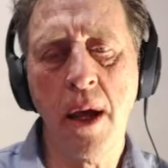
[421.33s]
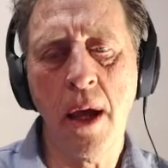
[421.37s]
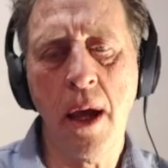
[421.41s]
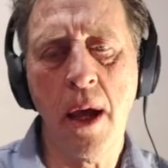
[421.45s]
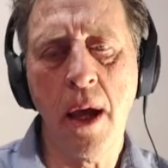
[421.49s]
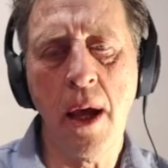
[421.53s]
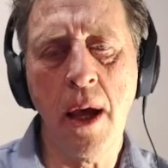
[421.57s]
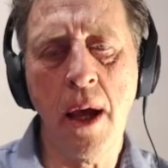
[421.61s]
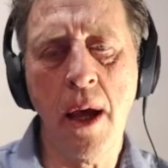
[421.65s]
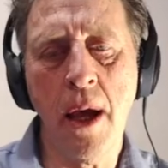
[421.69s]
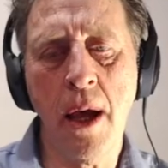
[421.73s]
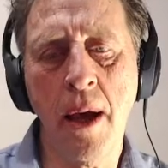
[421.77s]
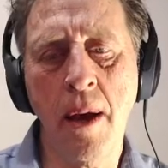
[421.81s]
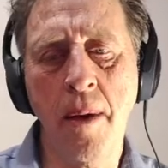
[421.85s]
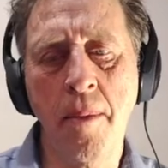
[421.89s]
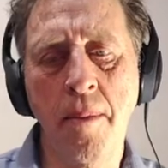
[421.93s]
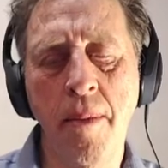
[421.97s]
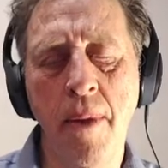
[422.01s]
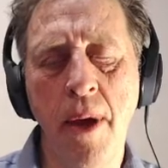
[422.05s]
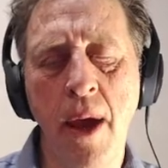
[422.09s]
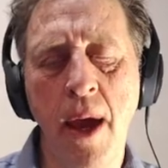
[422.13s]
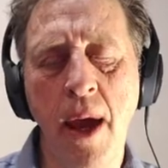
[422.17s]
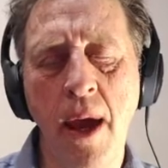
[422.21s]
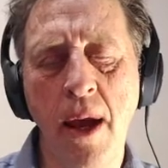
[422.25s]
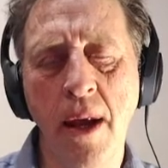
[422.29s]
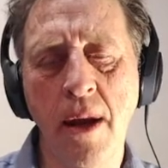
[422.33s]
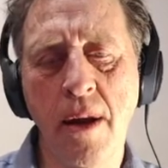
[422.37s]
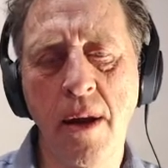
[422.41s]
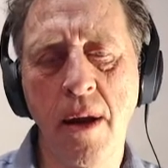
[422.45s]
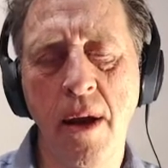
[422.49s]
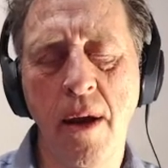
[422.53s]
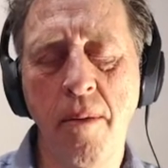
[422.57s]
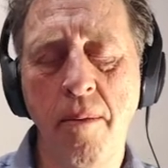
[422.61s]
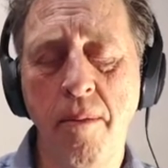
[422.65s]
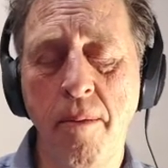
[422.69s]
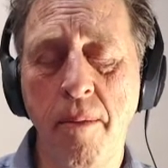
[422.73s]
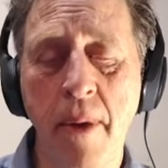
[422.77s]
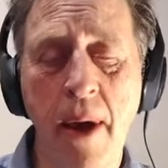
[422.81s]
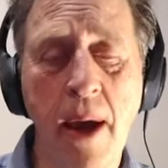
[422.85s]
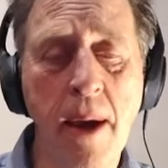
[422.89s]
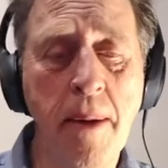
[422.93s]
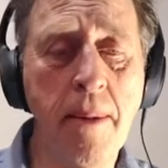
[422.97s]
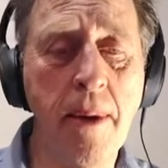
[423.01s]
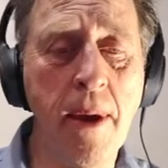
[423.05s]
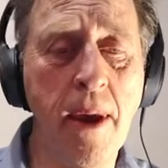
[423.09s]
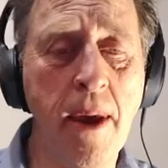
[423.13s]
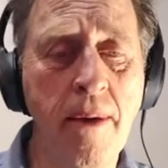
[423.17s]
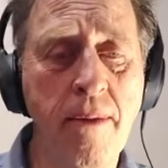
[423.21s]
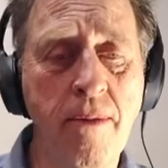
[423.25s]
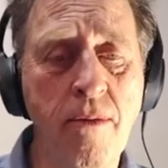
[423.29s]
And maybe
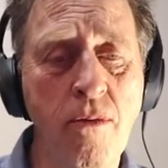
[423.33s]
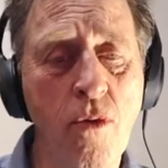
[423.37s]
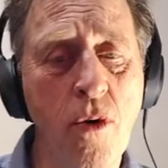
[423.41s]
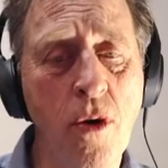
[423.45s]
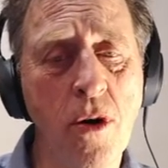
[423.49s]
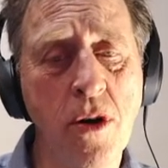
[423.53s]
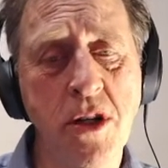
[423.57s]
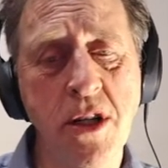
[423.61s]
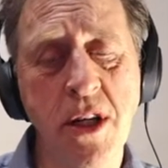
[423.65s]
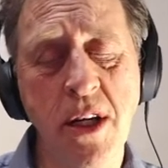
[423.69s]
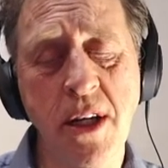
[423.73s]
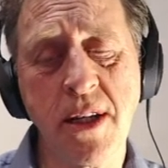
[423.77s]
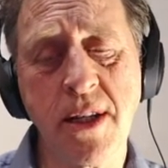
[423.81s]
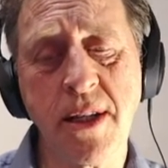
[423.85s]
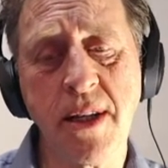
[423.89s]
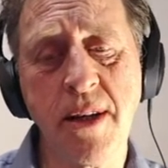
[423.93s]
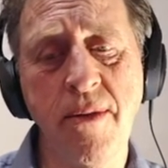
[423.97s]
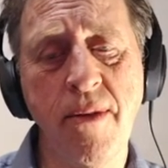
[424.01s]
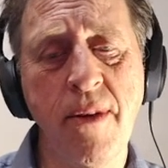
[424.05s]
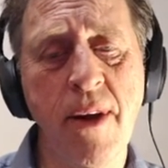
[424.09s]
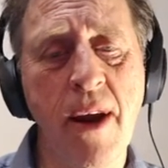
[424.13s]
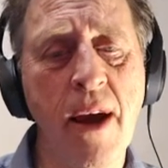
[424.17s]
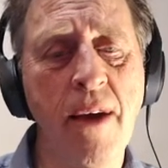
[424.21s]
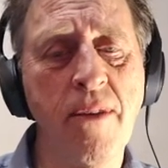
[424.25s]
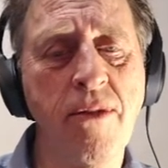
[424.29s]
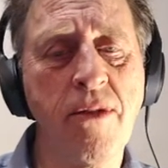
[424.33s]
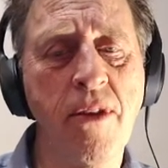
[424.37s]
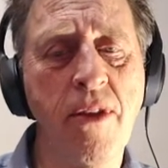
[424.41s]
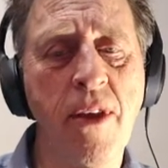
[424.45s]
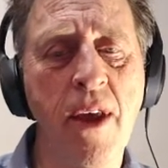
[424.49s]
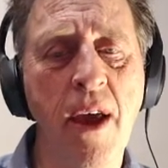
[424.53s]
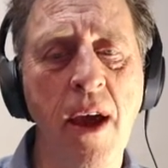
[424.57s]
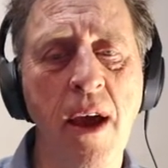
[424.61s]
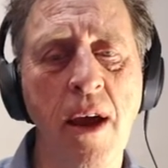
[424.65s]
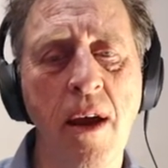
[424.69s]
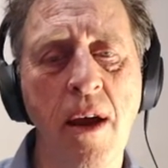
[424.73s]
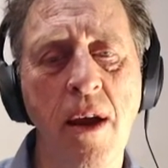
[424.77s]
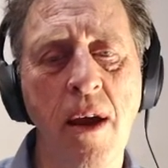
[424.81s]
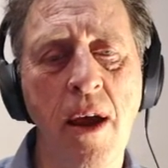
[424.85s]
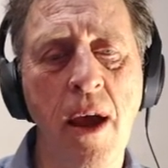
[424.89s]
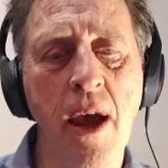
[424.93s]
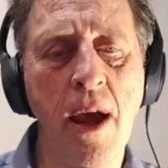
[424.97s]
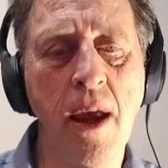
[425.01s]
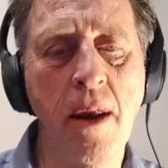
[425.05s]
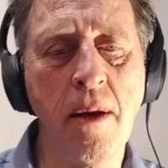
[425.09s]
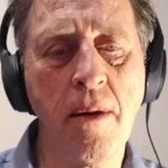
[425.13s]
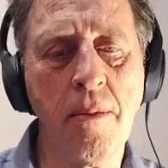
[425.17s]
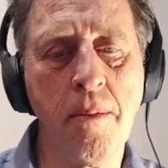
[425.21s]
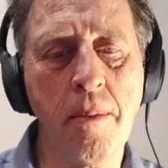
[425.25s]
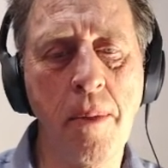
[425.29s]
even Rook g7 after that,
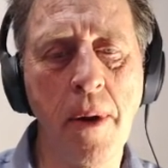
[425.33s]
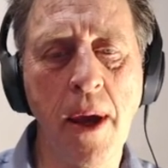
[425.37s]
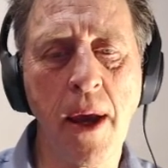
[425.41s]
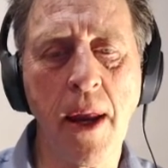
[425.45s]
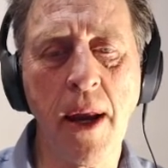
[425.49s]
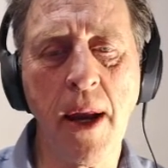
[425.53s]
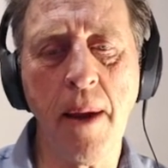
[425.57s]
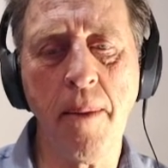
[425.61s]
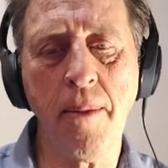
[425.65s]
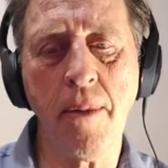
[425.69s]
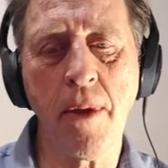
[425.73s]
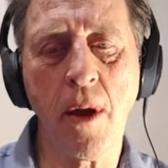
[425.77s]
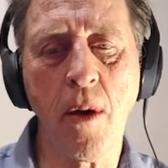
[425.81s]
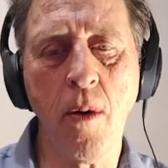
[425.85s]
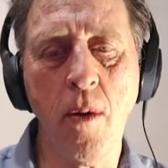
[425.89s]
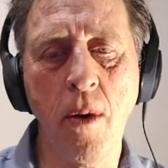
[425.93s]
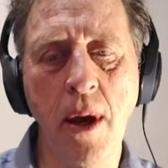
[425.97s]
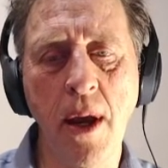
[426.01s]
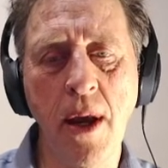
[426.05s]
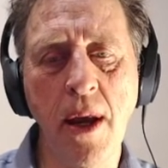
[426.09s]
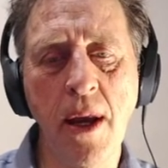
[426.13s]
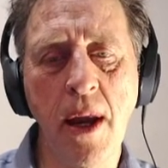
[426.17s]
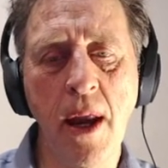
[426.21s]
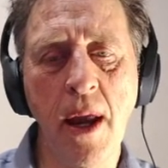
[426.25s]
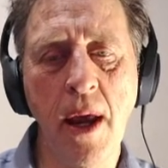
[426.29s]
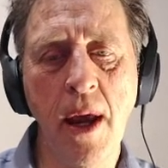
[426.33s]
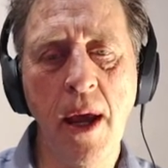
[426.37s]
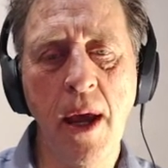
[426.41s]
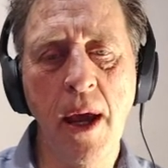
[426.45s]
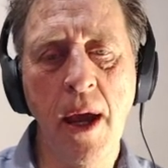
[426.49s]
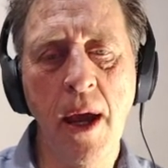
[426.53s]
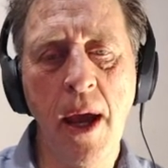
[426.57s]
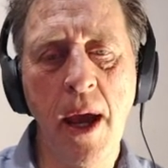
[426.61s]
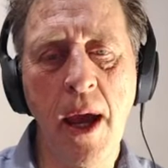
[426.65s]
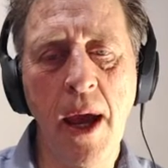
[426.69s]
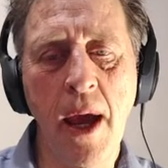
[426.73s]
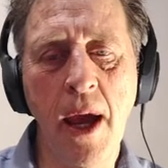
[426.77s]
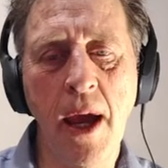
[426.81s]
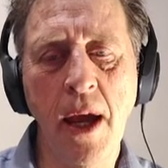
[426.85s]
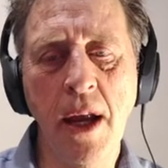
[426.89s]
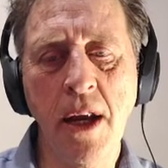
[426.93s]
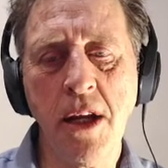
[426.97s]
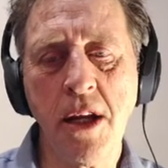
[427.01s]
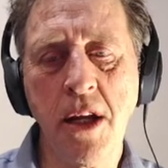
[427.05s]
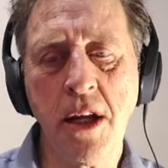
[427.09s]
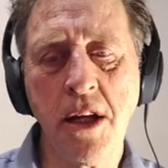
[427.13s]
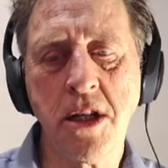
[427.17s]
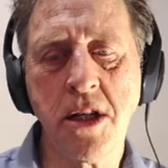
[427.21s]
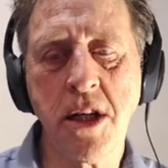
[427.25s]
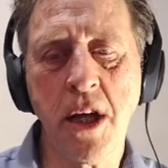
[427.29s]
and picking up the Queen and
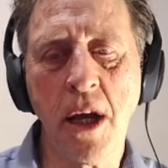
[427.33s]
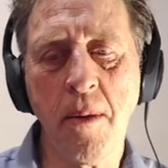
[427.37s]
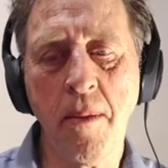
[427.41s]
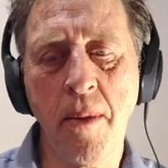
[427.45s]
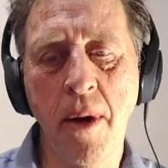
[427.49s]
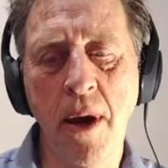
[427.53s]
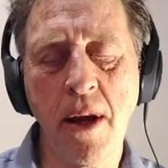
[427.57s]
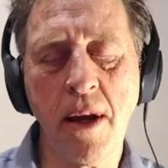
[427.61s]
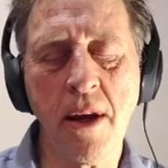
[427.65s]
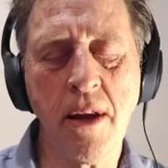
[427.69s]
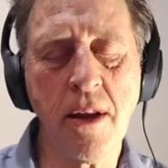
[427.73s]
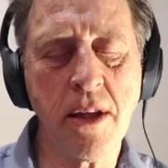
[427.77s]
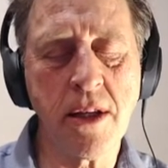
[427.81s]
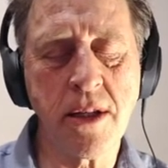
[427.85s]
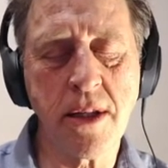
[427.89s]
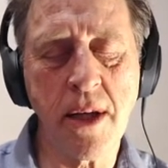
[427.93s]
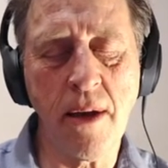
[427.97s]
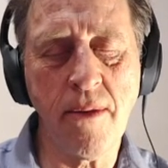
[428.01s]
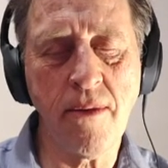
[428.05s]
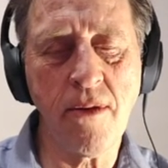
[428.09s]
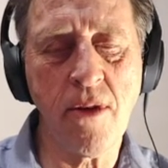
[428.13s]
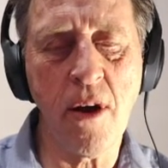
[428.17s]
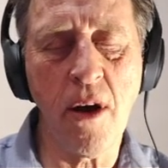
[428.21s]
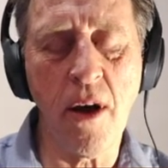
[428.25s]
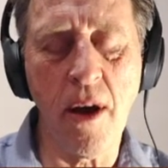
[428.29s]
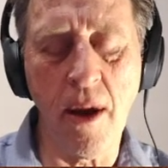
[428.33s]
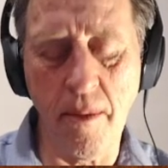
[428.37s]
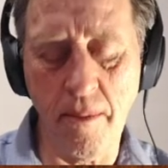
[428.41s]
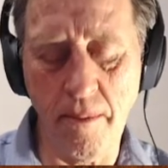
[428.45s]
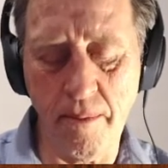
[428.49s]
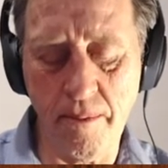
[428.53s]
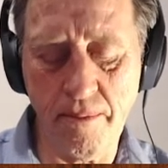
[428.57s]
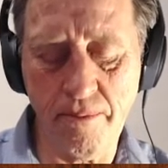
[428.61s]
checkmate at the same time.